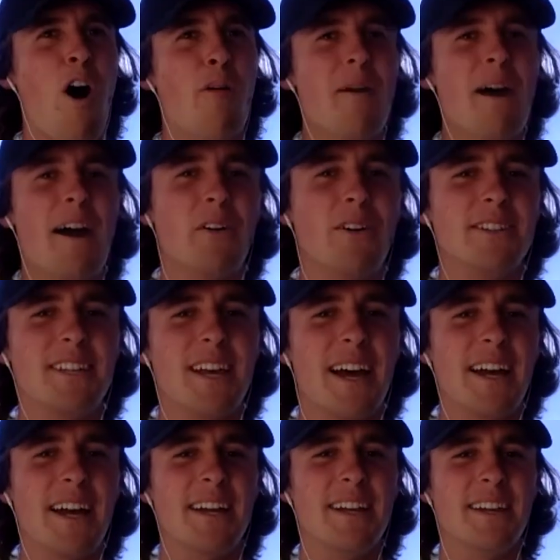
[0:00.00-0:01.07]
mate, I'd
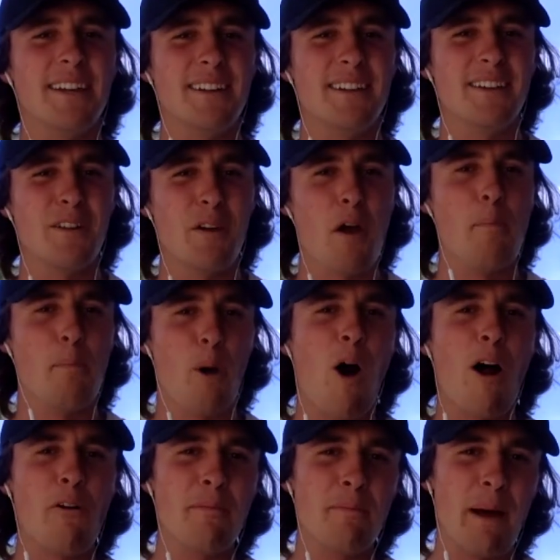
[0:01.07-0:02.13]
say
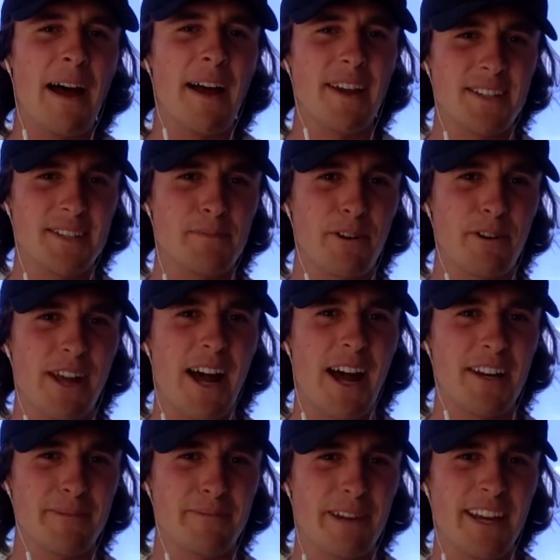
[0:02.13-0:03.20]
Byron Bay is pretty
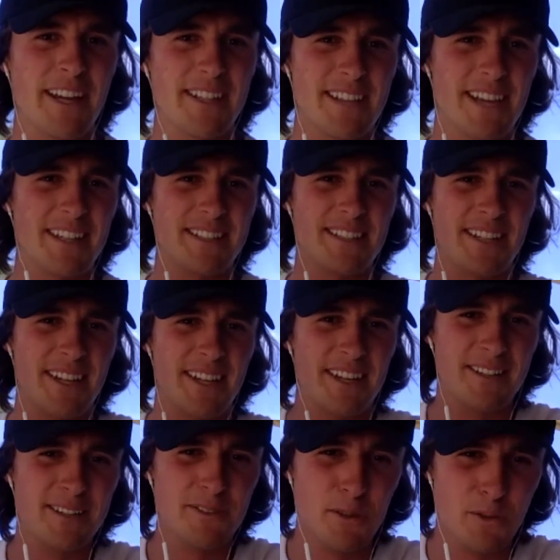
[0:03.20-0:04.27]
hard to beat. So it's
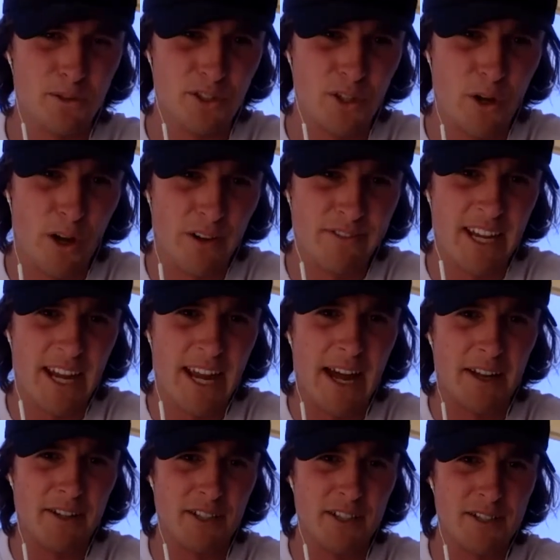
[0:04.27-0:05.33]
a little surf
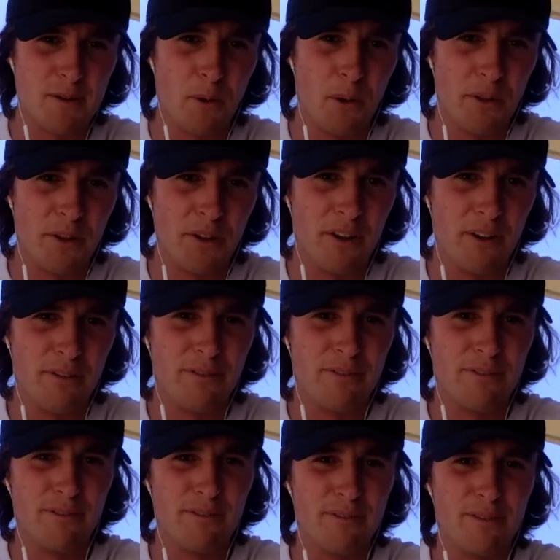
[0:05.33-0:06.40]
town just north
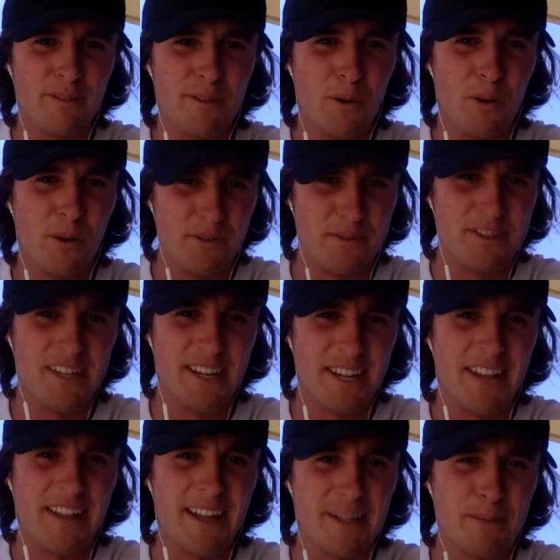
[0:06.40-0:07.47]
of
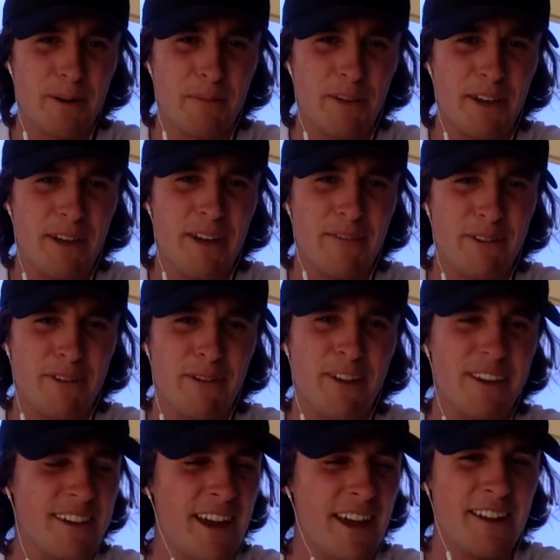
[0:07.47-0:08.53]
Sydney. That's probably, if you're
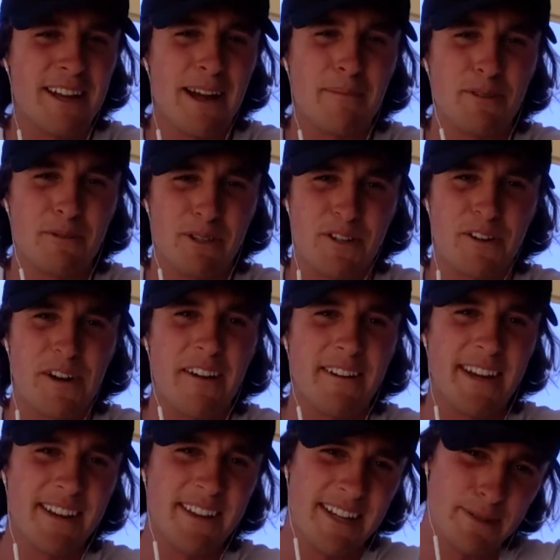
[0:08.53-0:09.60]
going to come to
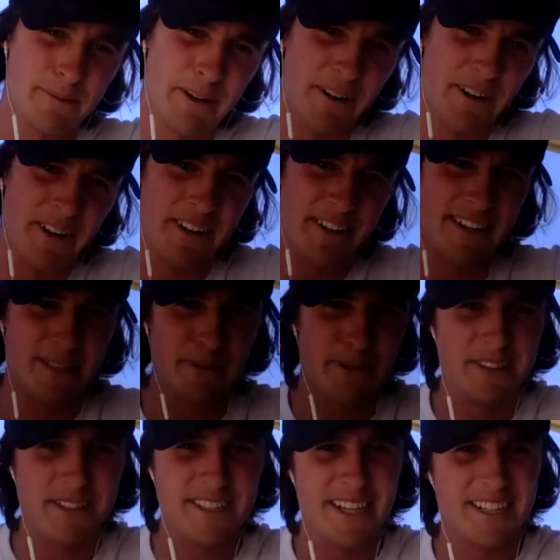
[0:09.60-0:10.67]
Australia, that's where
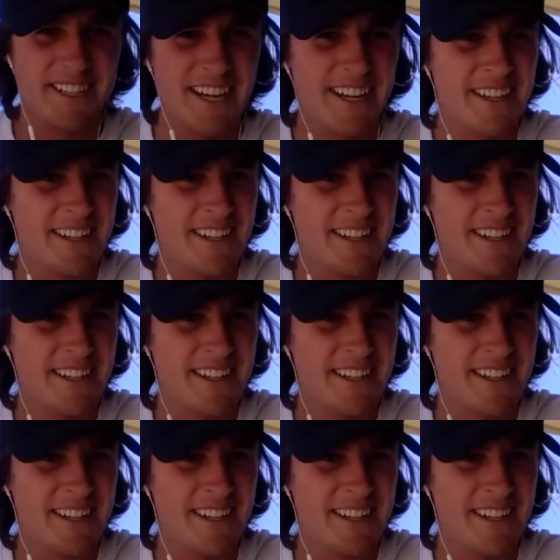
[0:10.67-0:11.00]
I'd send you.